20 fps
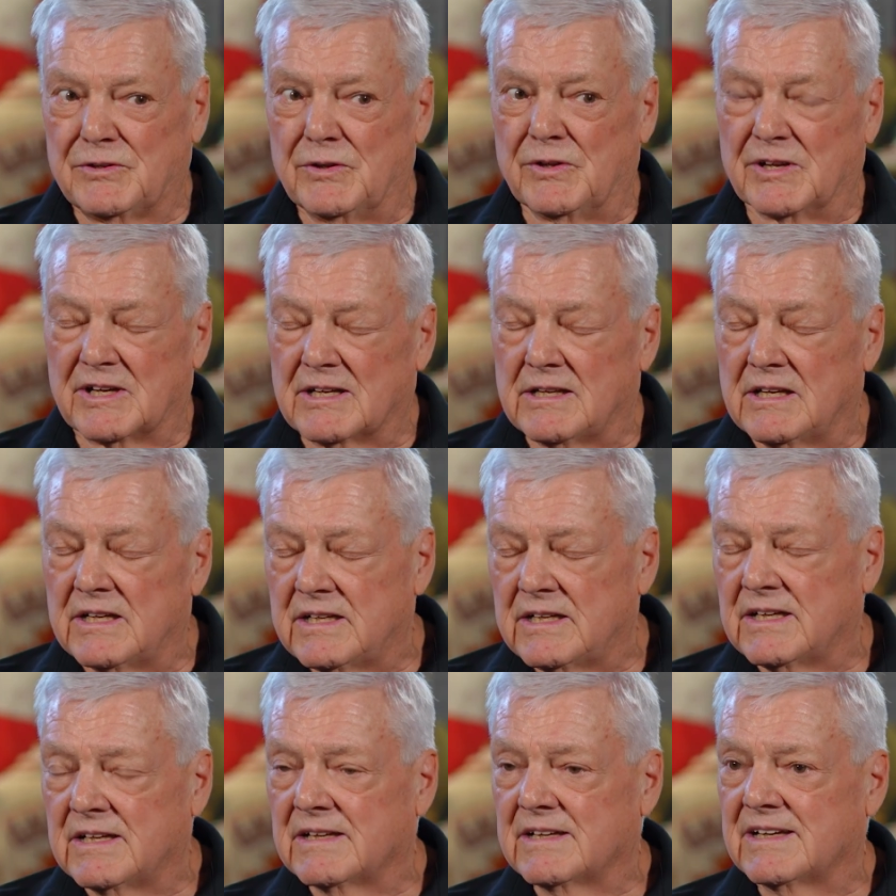to the
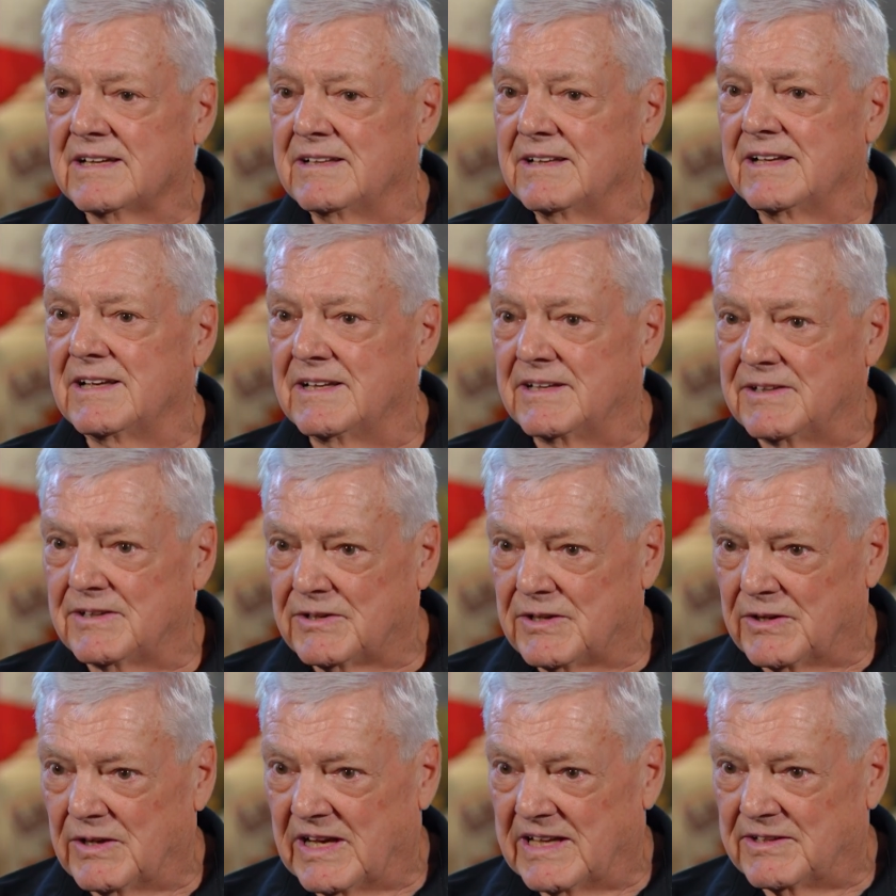clinic and
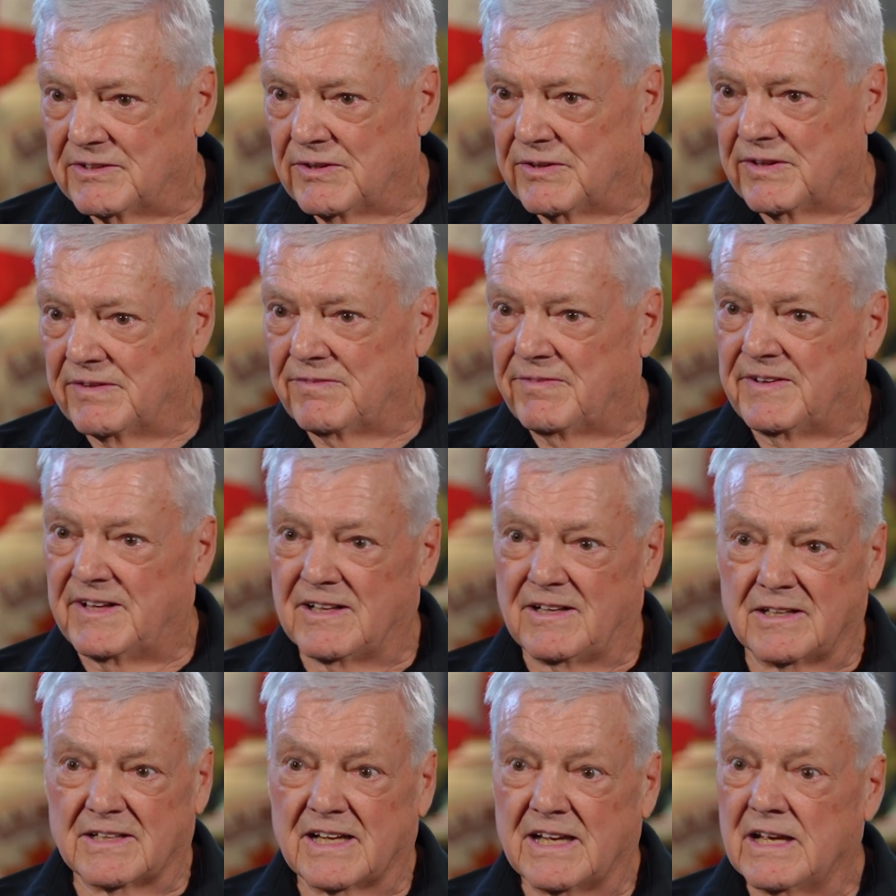to, and to the
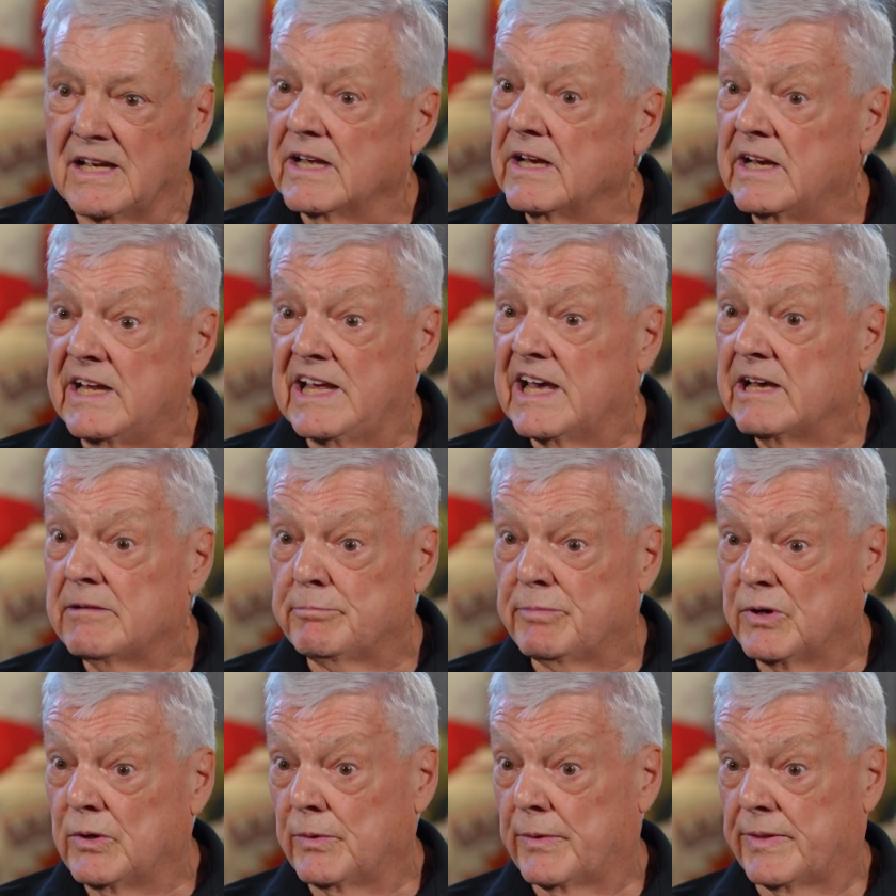field, and he
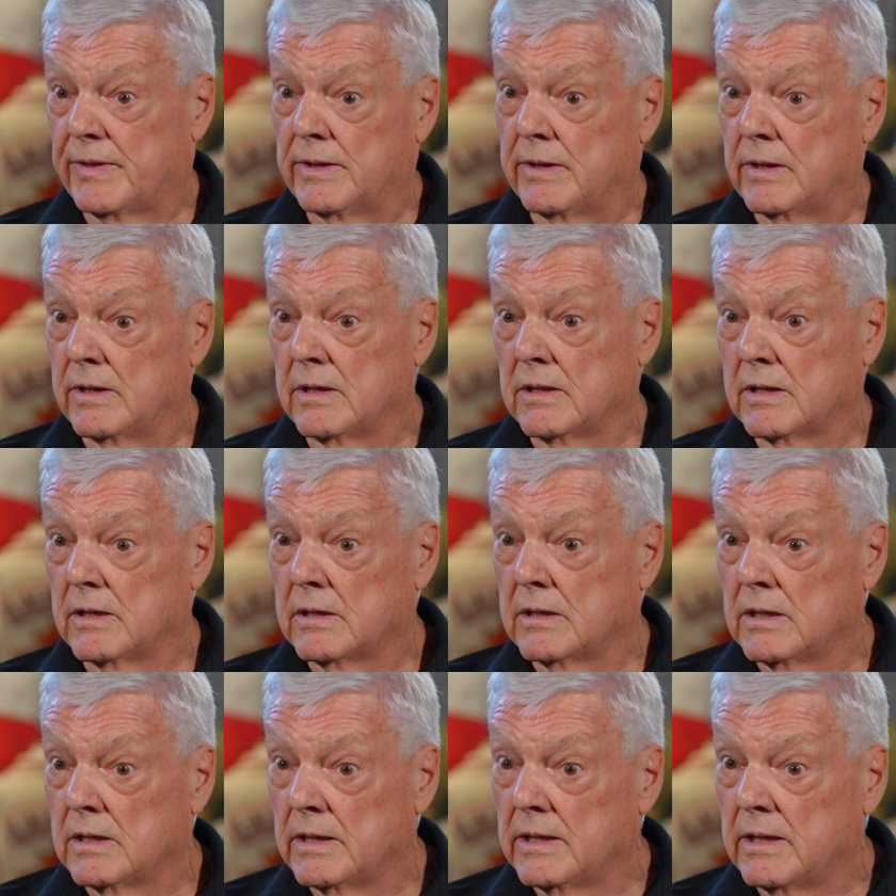had both,
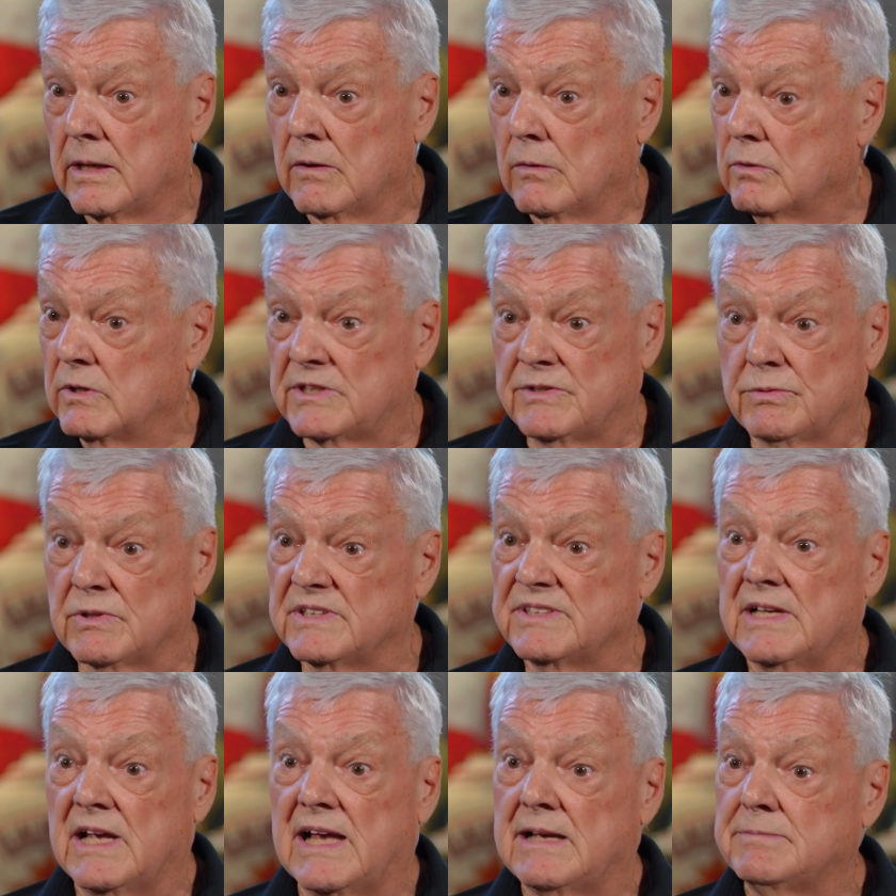which
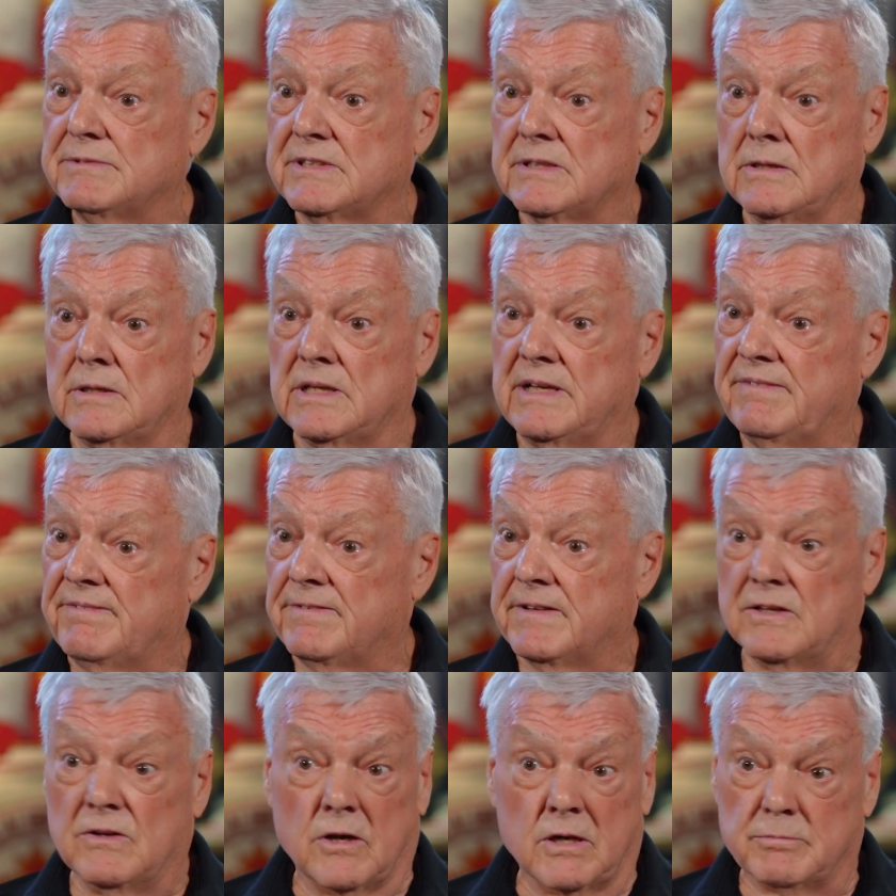was absolutely
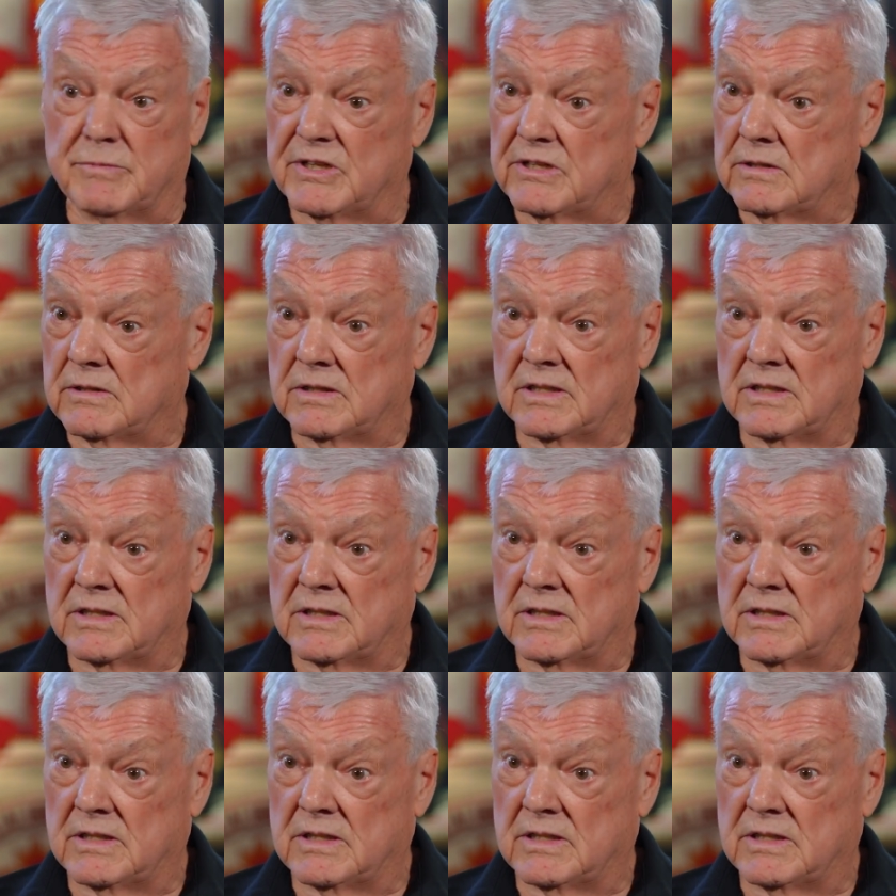phenomenal.